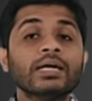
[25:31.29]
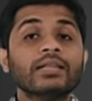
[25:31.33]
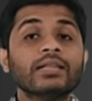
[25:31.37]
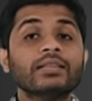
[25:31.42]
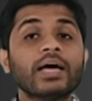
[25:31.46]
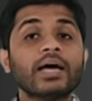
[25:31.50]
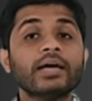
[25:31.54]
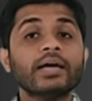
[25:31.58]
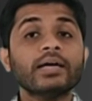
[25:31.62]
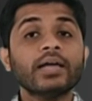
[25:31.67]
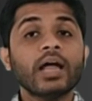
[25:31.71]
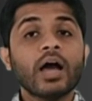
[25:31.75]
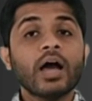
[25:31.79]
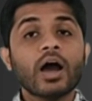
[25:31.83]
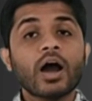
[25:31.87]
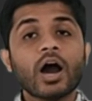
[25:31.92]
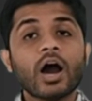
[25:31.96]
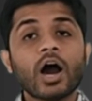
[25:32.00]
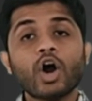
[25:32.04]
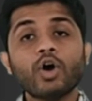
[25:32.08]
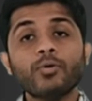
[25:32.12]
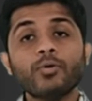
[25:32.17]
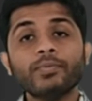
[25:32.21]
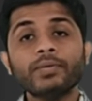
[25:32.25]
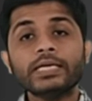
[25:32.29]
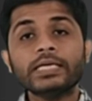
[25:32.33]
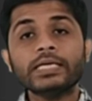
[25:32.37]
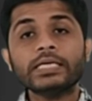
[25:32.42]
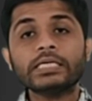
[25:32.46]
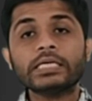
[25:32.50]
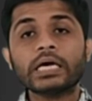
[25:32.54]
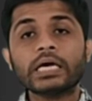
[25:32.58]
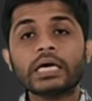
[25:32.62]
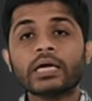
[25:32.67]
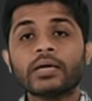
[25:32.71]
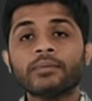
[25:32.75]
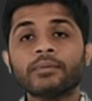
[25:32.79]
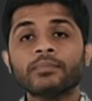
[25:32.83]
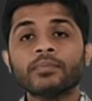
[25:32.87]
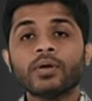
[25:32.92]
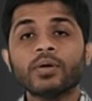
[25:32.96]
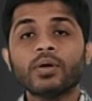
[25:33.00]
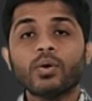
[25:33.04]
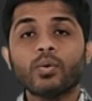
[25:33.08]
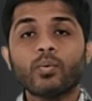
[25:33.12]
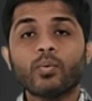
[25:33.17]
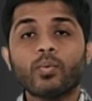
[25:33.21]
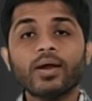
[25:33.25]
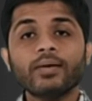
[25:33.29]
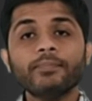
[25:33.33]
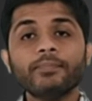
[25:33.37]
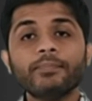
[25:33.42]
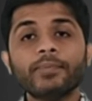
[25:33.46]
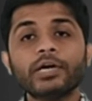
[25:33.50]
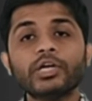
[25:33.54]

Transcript: that how many time one